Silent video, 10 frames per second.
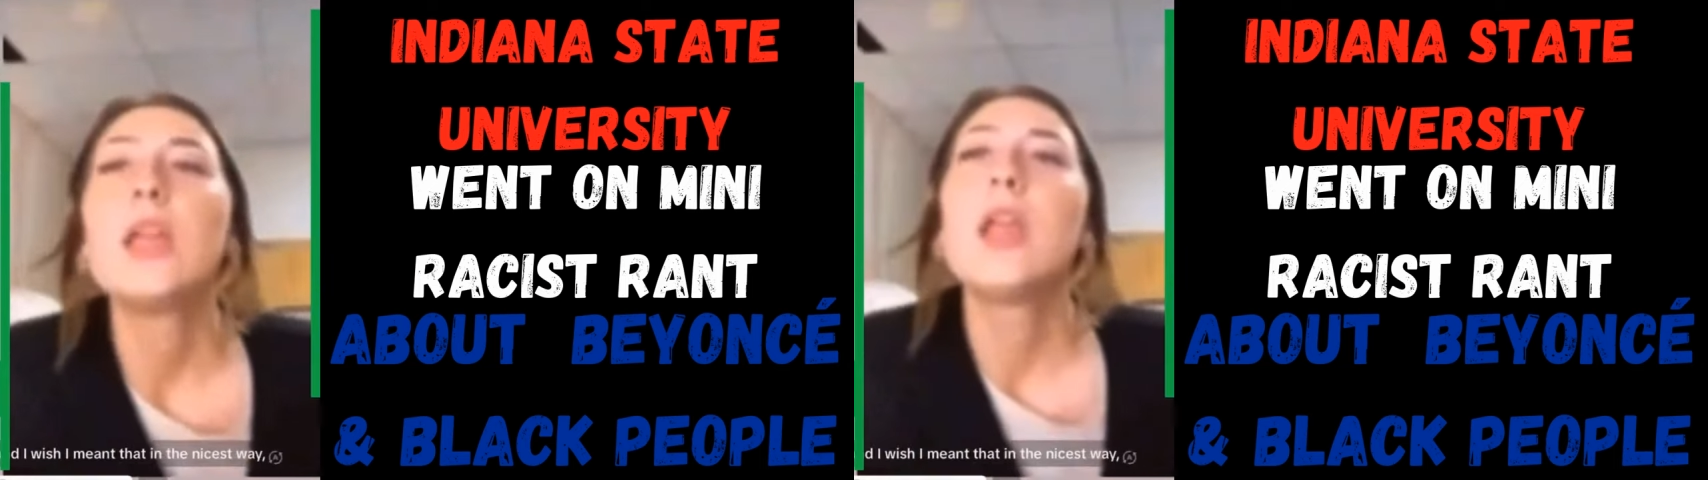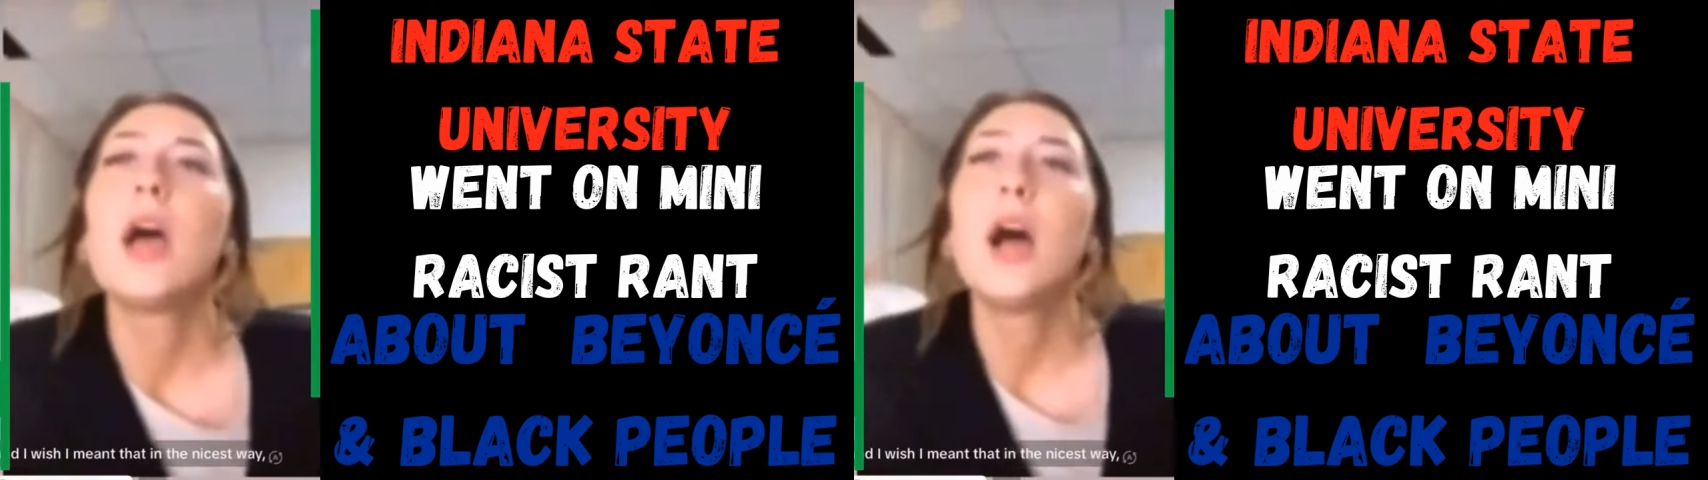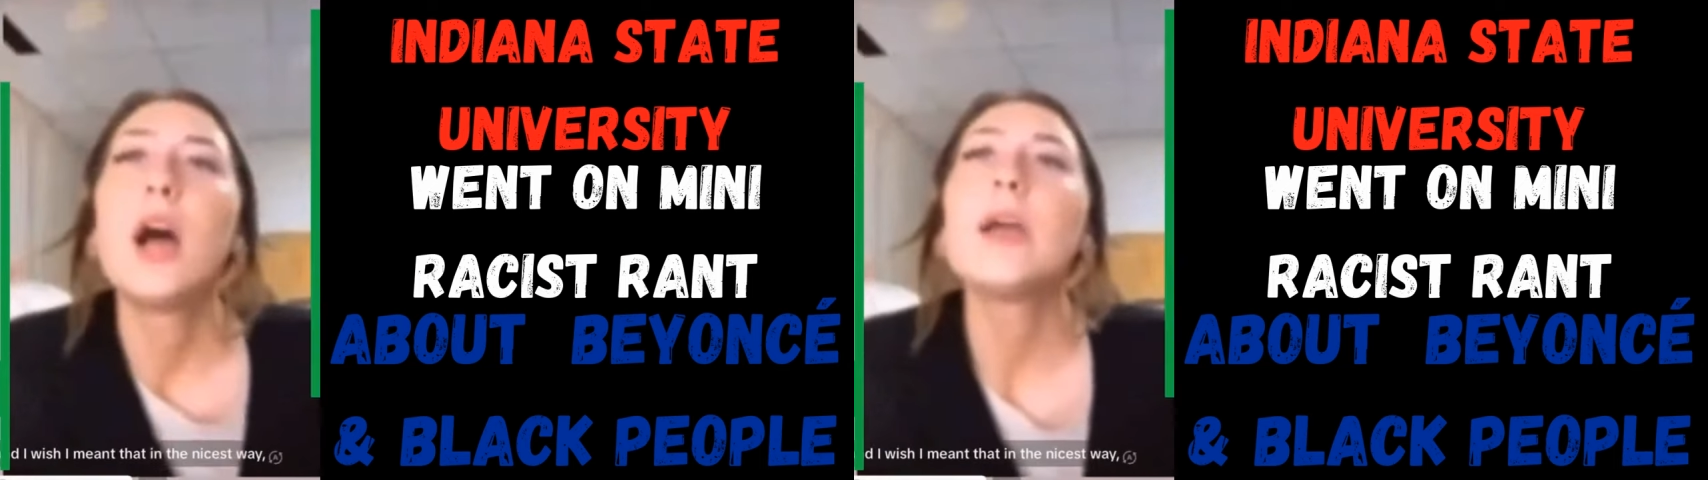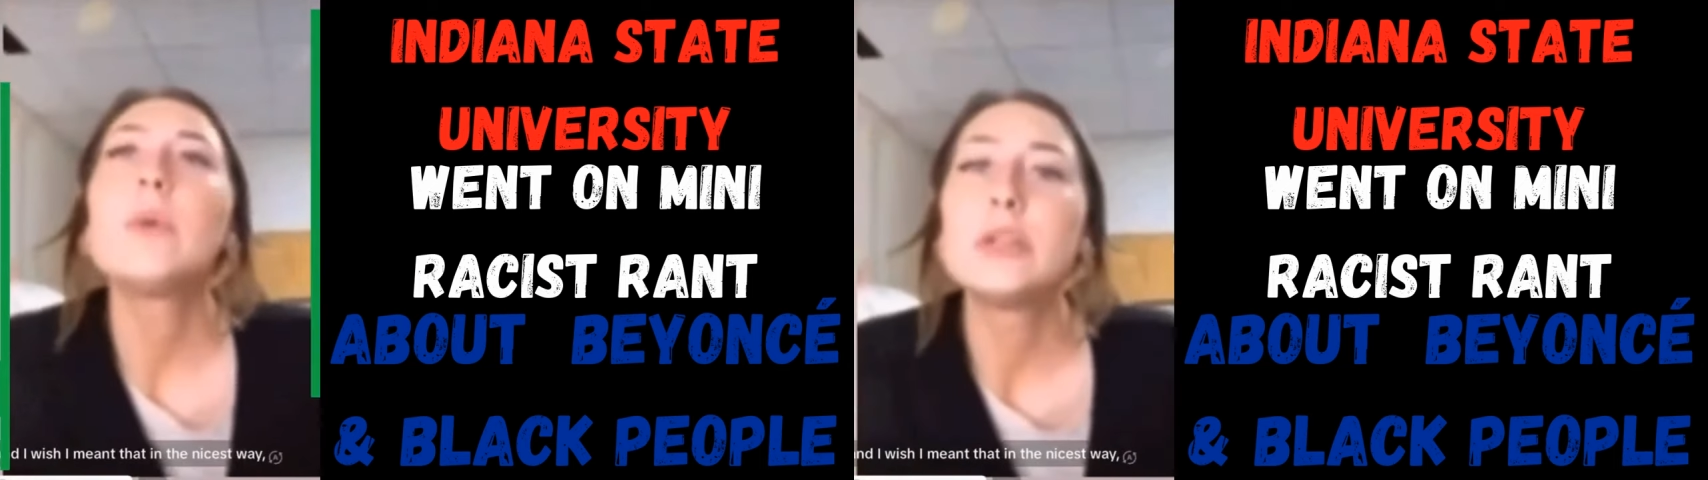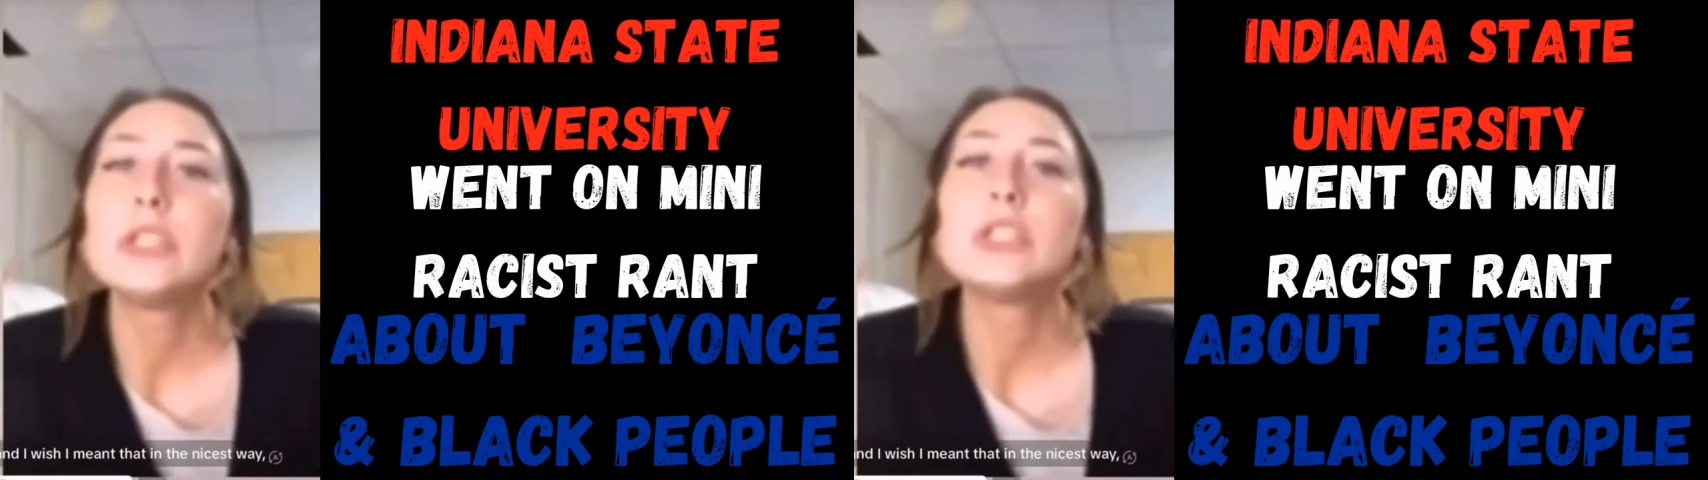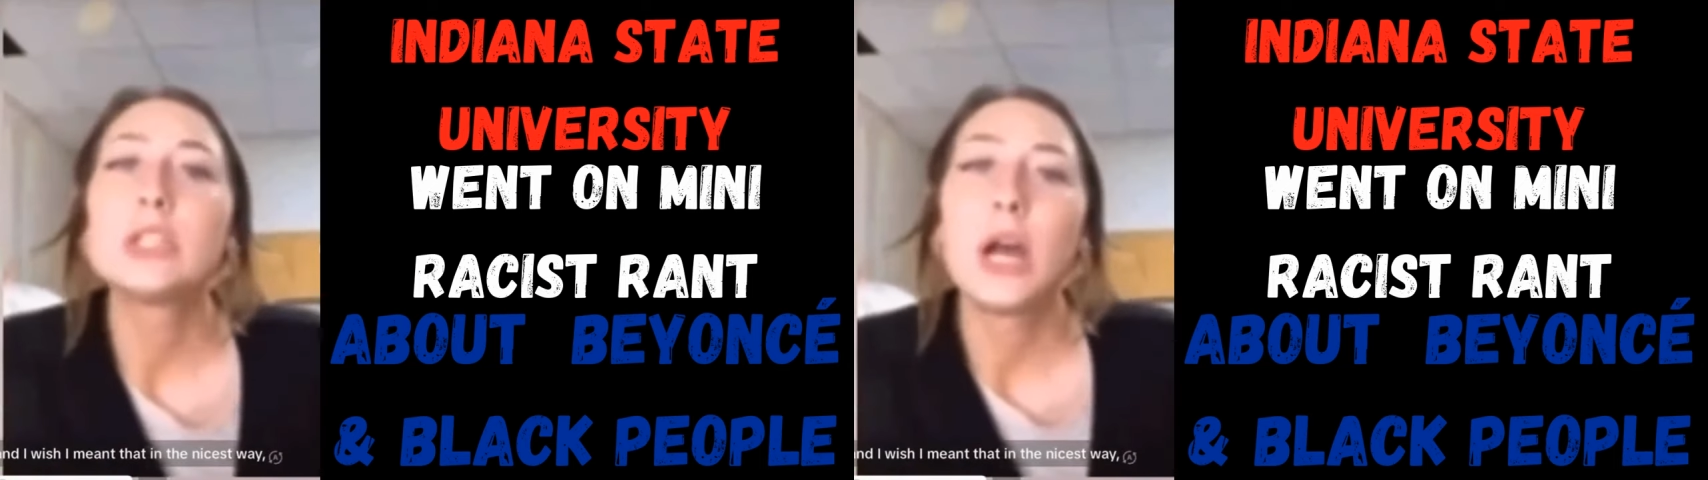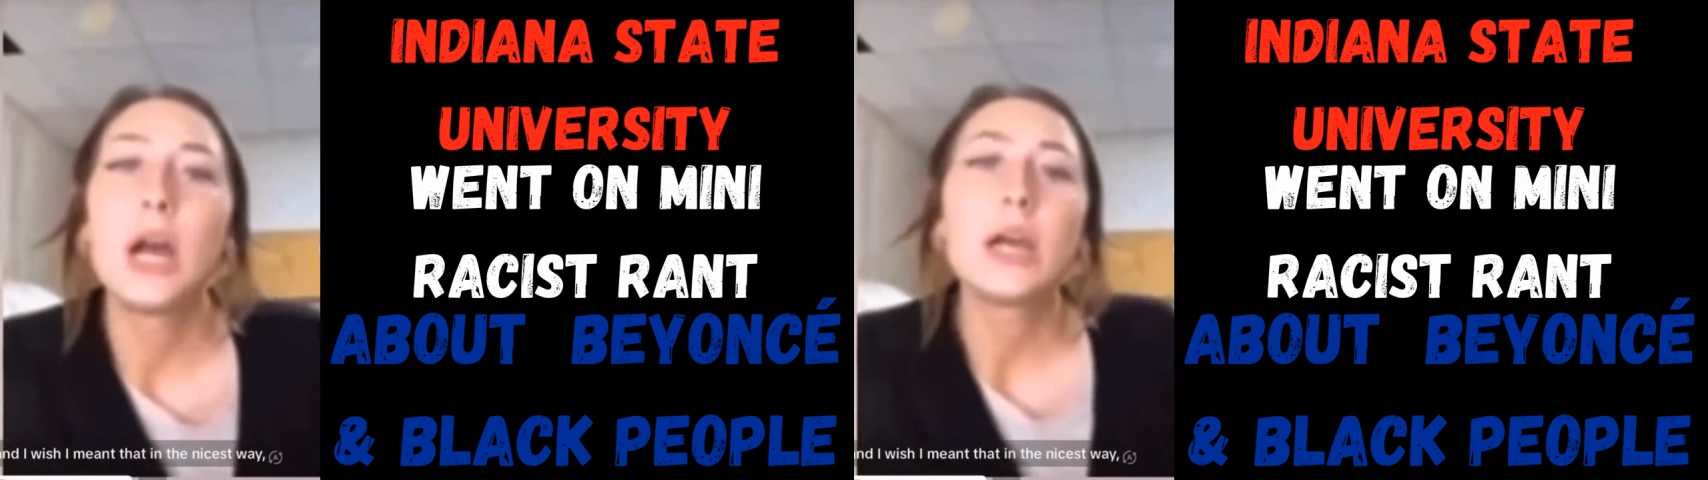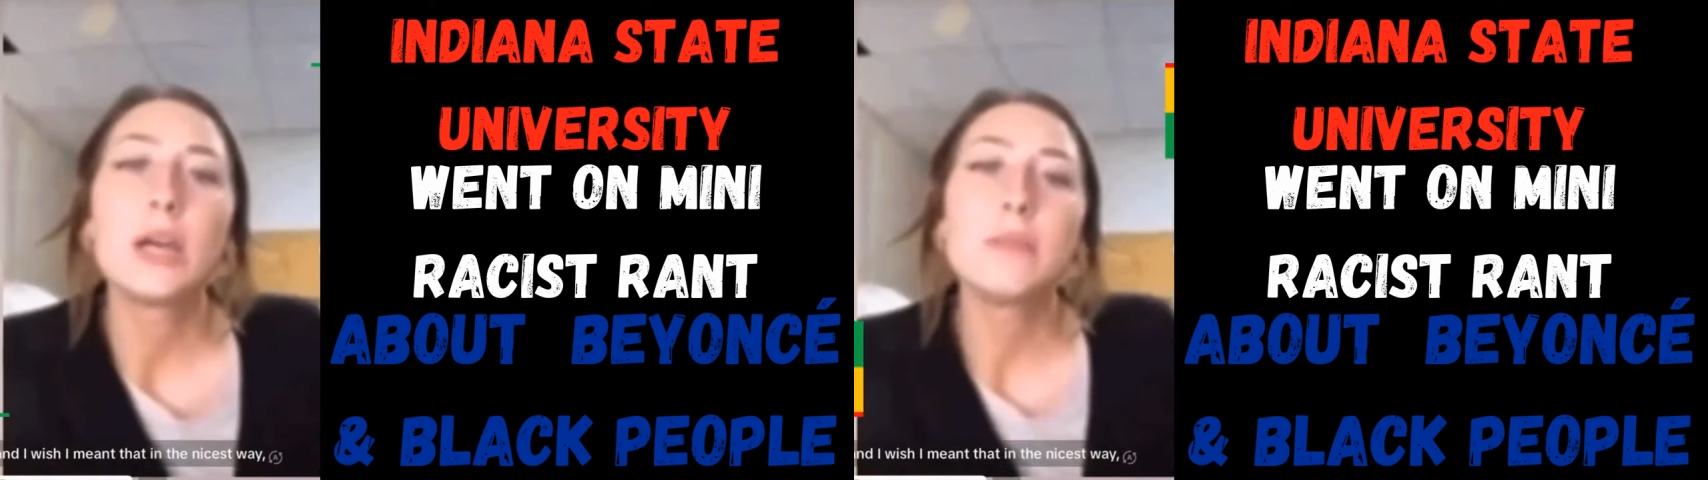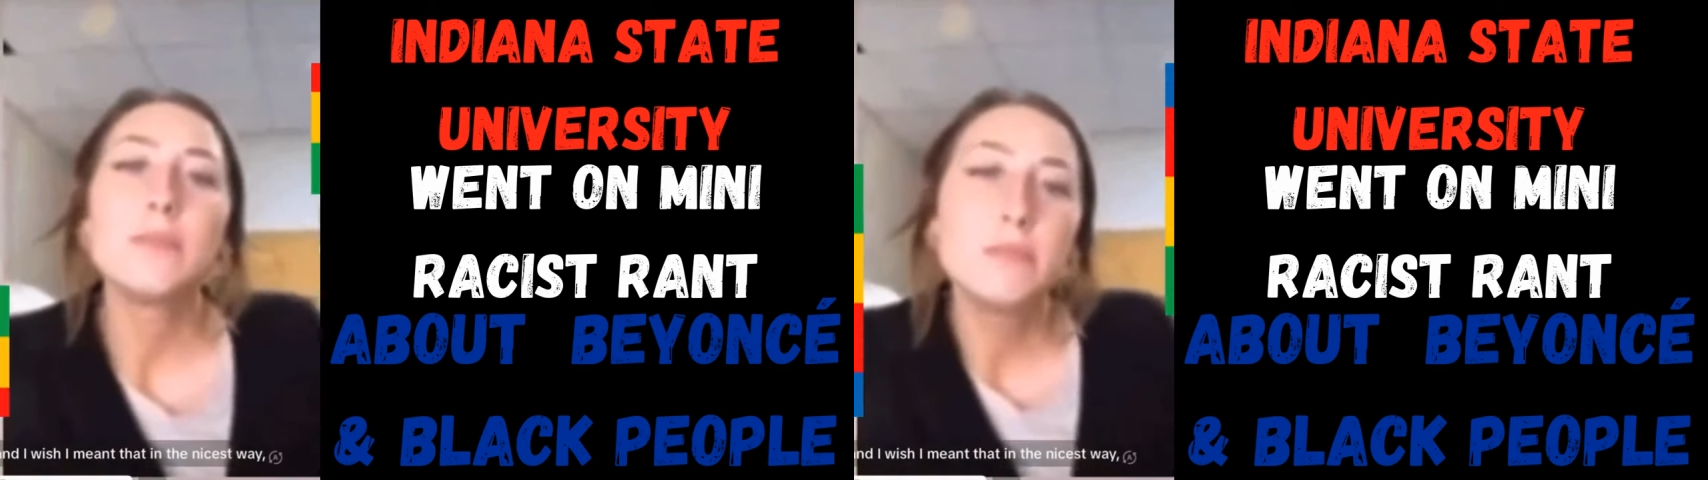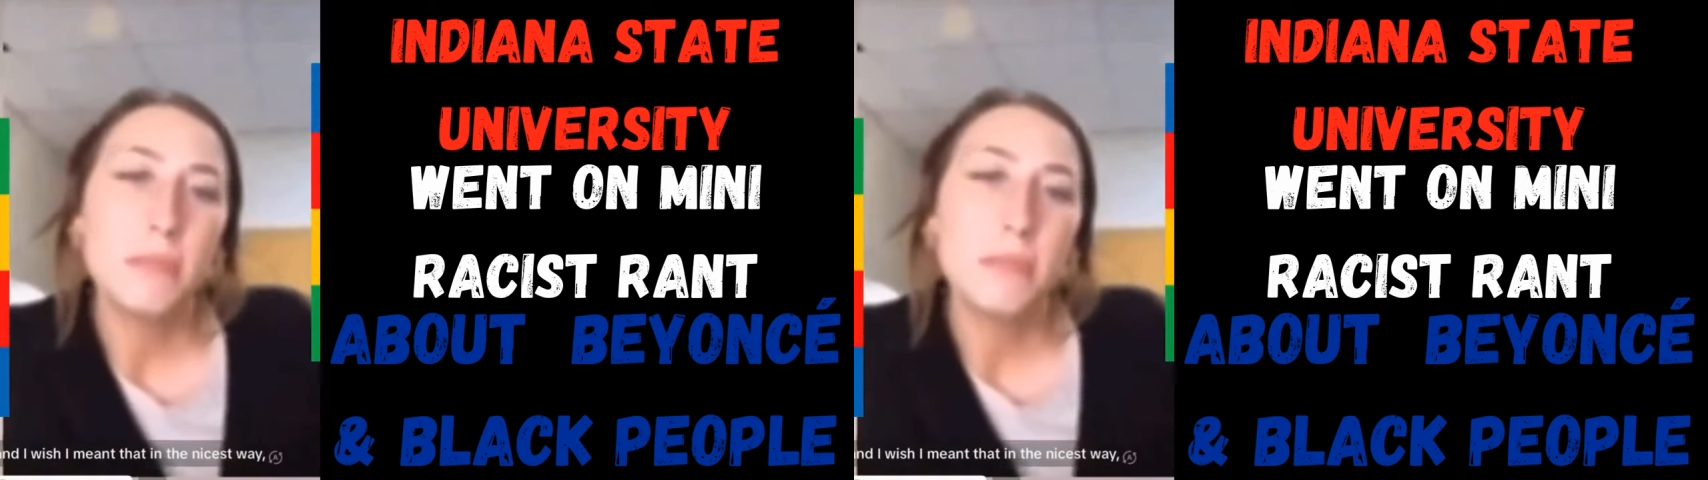and I wish I